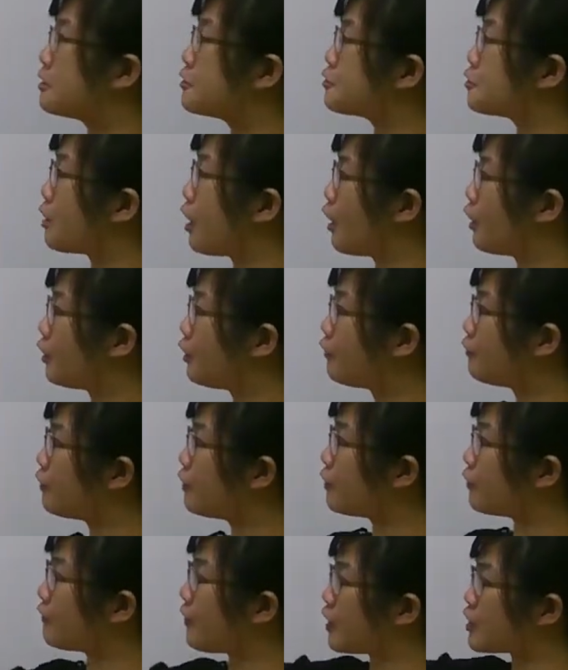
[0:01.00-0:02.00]
So out of the
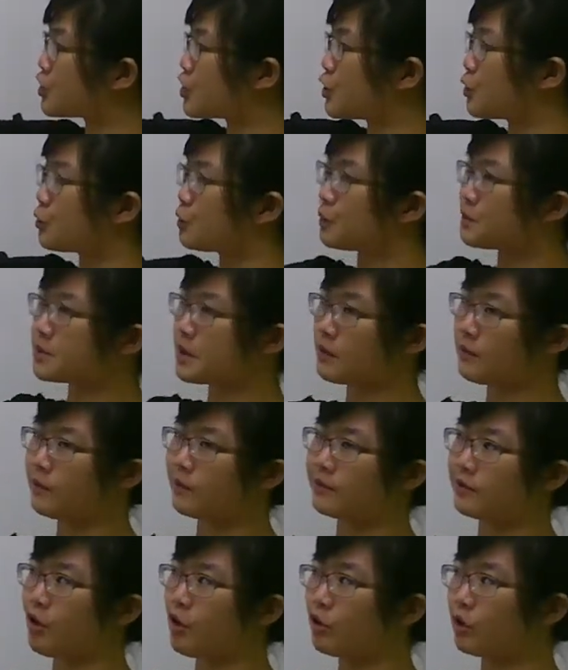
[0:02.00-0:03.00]
functional groups that we
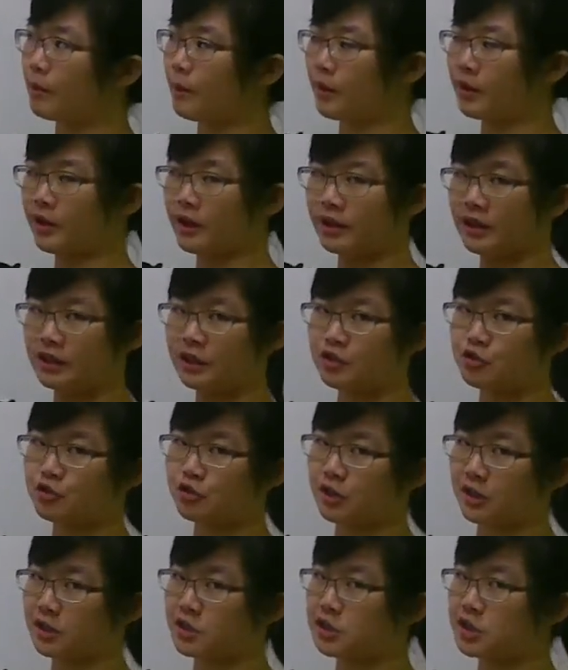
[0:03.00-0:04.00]
talked about at the
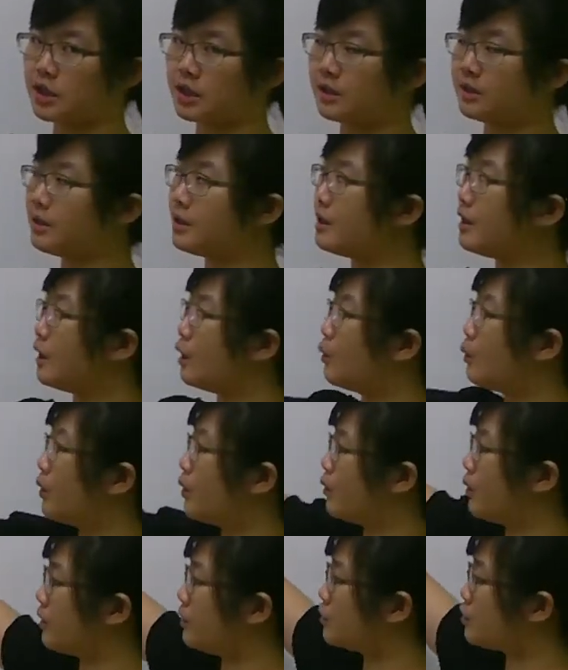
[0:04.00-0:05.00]
introduction, we're
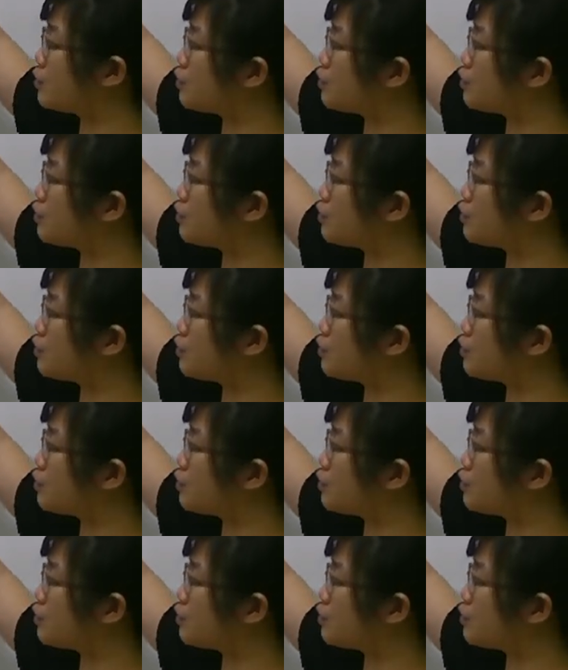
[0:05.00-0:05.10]
going to